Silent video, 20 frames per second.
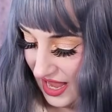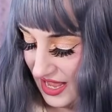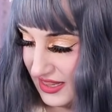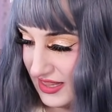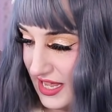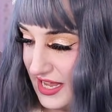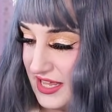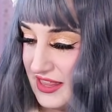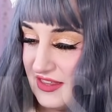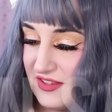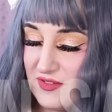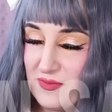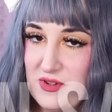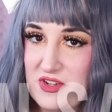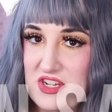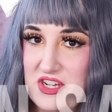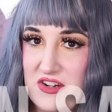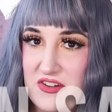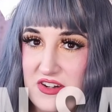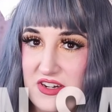I like this
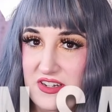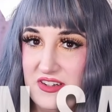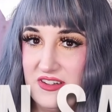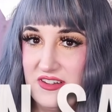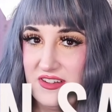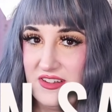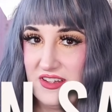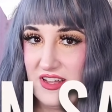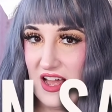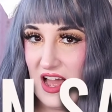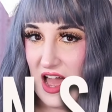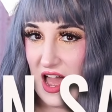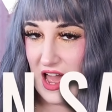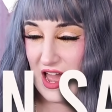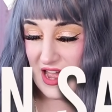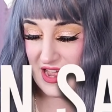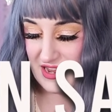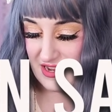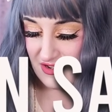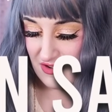material.
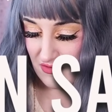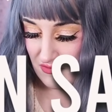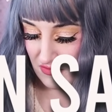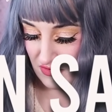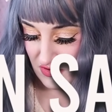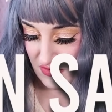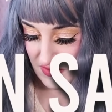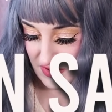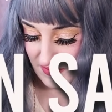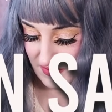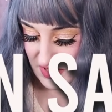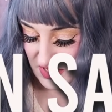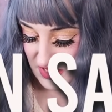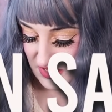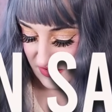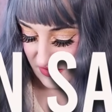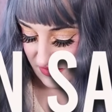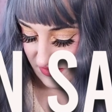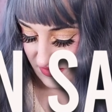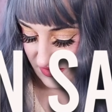I don't know what
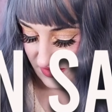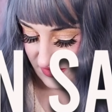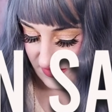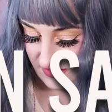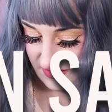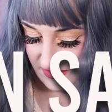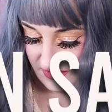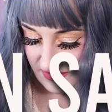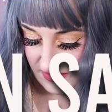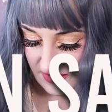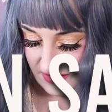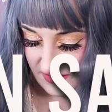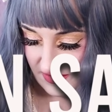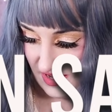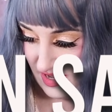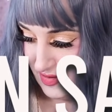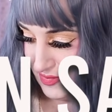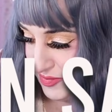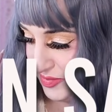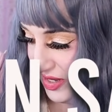material this is
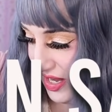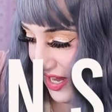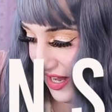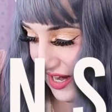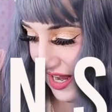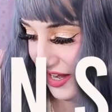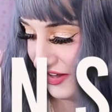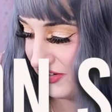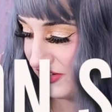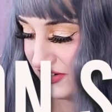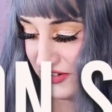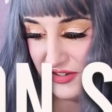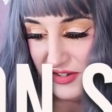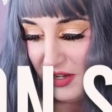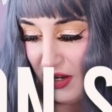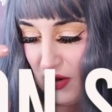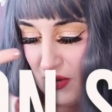because I'm bad. I should